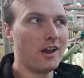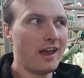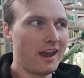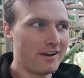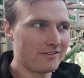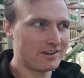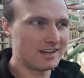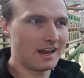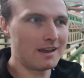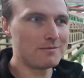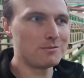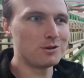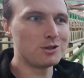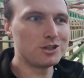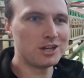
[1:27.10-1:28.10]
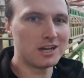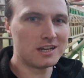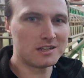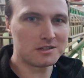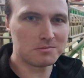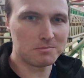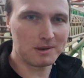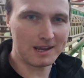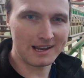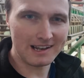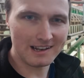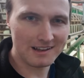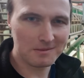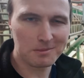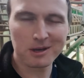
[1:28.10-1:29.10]
every time you change
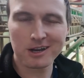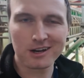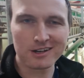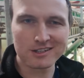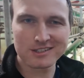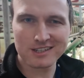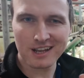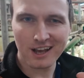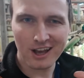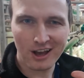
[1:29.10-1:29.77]
meal, because